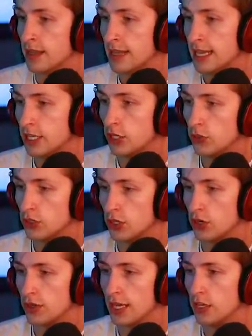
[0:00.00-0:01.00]
Thank you,
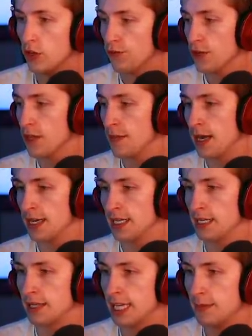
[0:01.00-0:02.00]
sir. Thank you for the
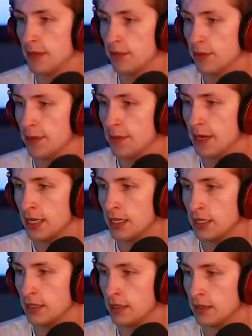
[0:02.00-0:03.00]
money. Keep giving me
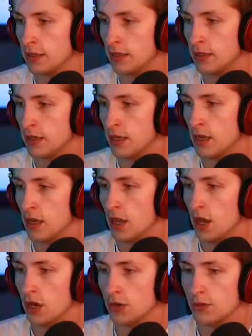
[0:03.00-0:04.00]
money.
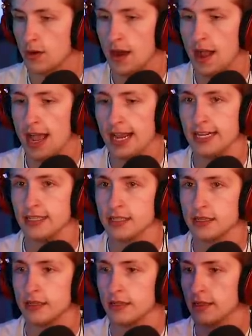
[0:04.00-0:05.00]
Alright.
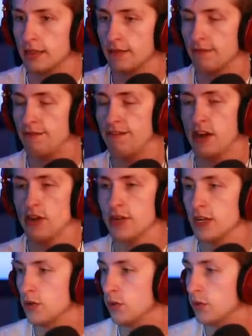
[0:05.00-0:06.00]

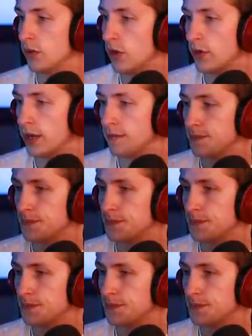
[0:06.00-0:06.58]
Very cool. Okay.